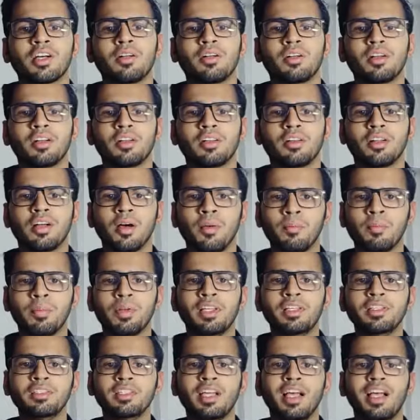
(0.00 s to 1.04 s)

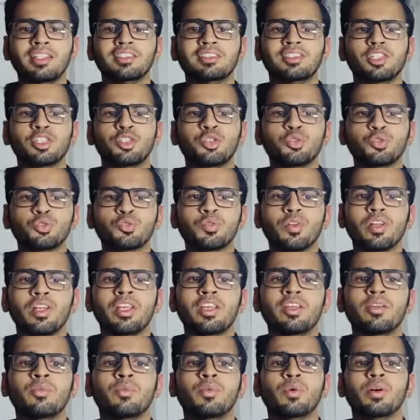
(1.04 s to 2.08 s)
companies as they
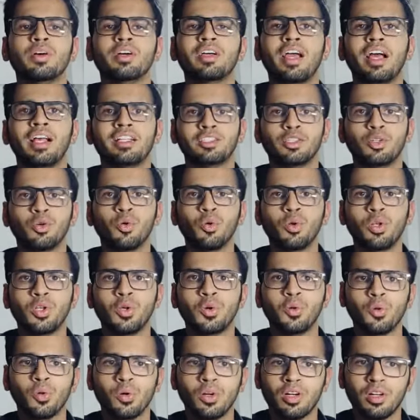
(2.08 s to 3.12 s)
usually work as a
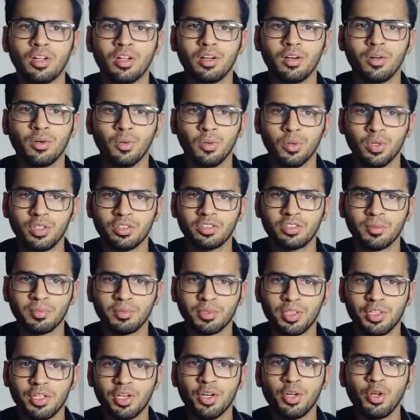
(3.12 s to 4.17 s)
wholly owned
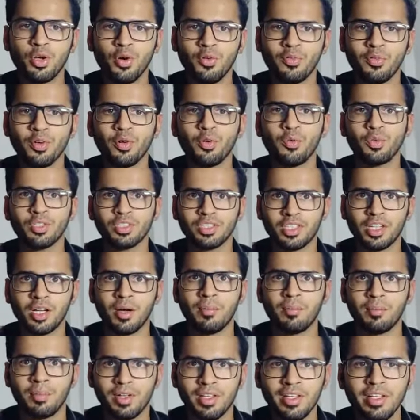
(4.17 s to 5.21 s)
subsidiary of an overseas
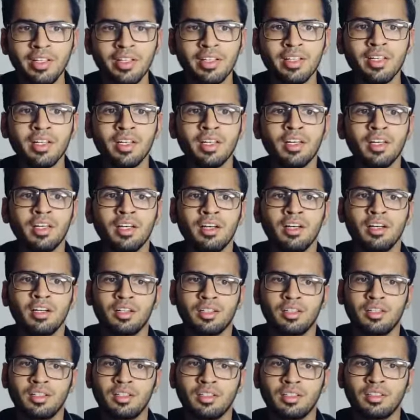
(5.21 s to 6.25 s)
company.
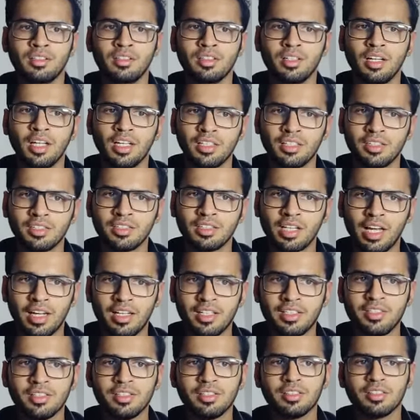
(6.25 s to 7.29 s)
The next
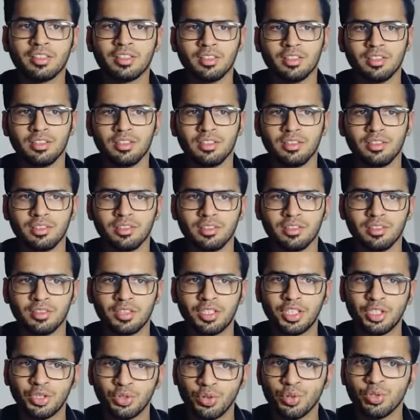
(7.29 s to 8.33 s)
challenge is the
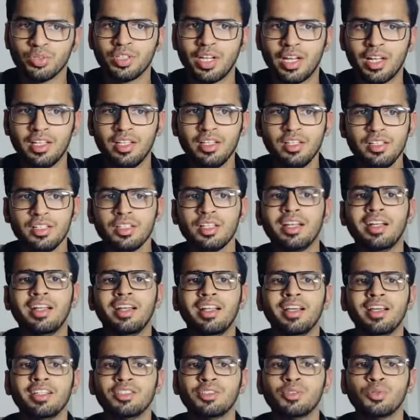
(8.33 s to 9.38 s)
resource challenge.
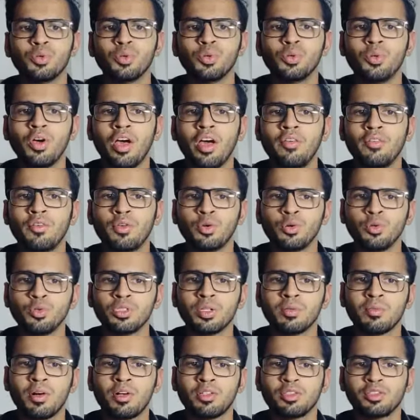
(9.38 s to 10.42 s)
India is known to have huge
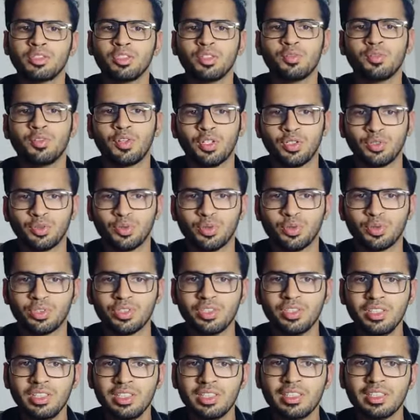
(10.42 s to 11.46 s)
amounts of
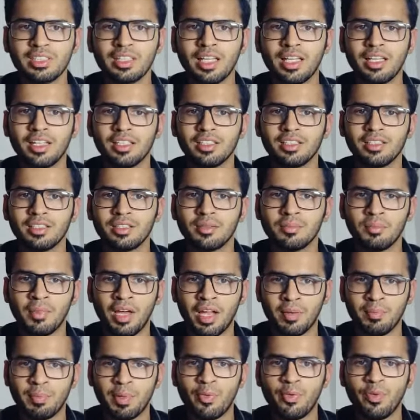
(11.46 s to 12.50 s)
resources. There is
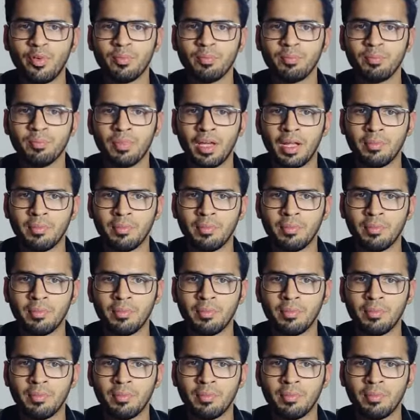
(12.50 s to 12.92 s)
manpower